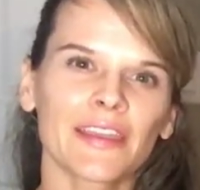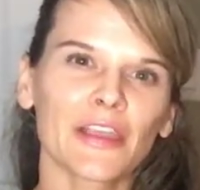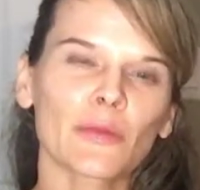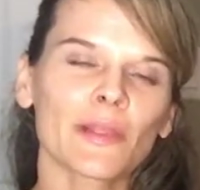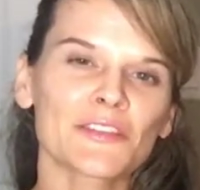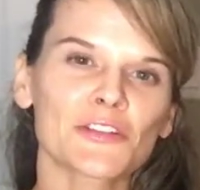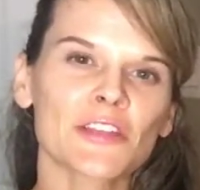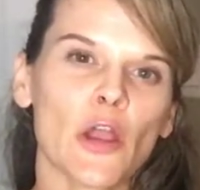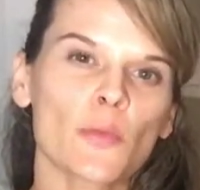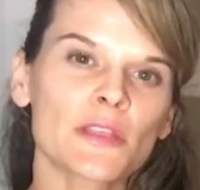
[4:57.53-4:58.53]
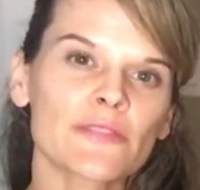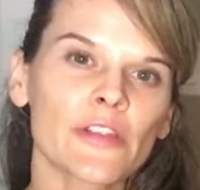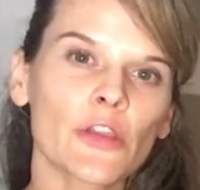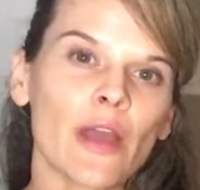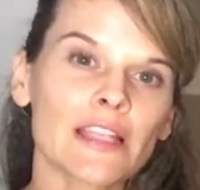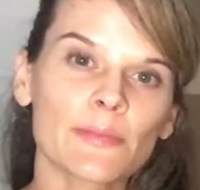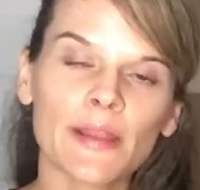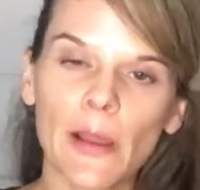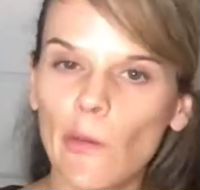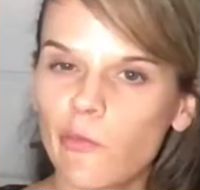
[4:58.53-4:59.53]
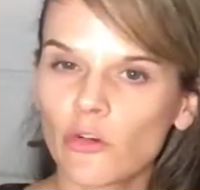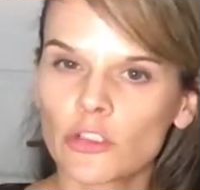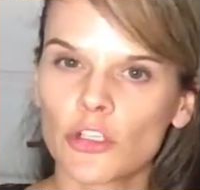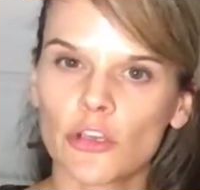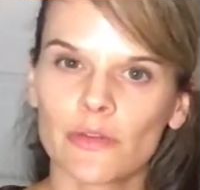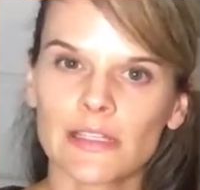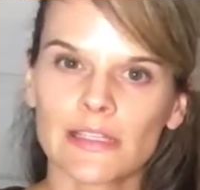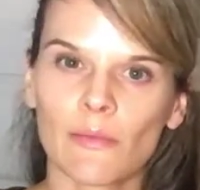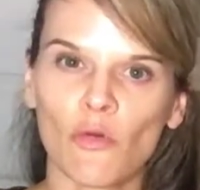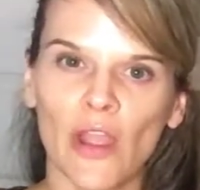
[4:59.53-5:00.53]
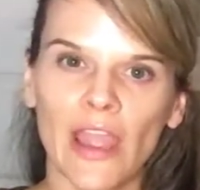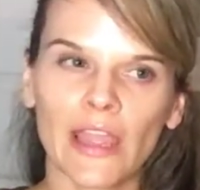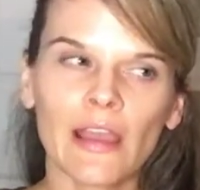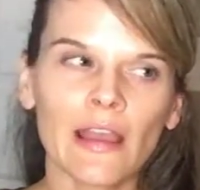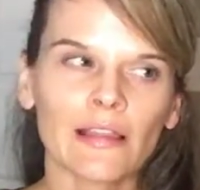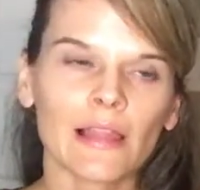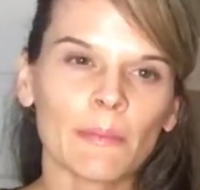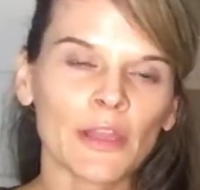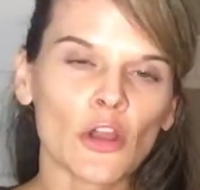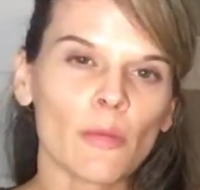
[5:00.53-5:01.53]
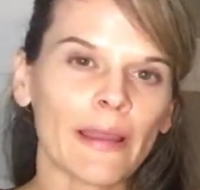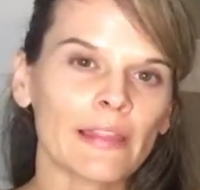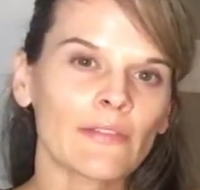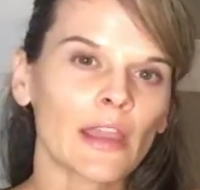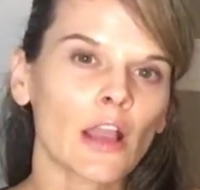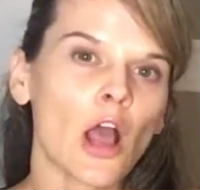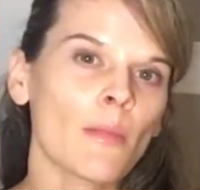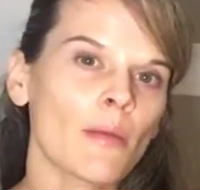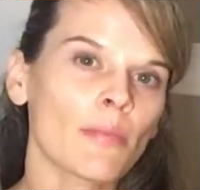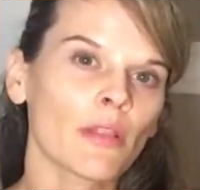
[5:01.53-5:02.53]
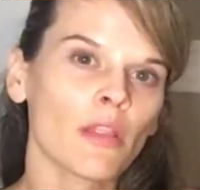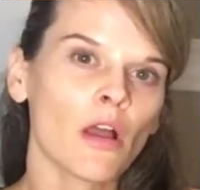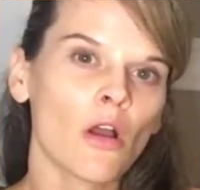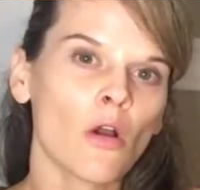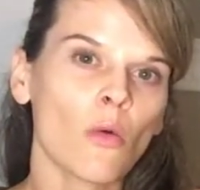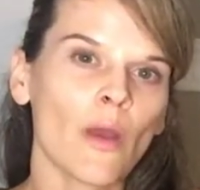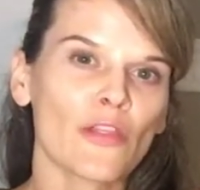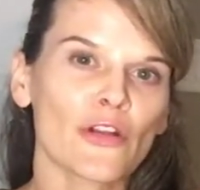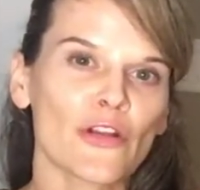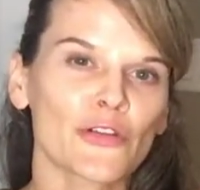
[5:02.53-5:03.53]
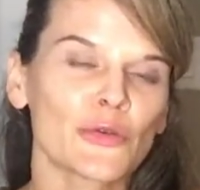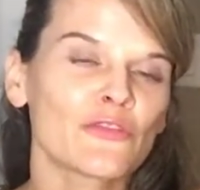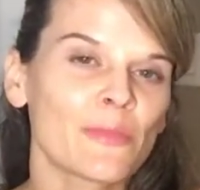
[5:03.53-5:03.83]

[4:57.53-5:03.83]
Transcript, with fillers: Careblazers, I hope this video has been helpful to you in some way. Let me know by leaving a comment below whether you've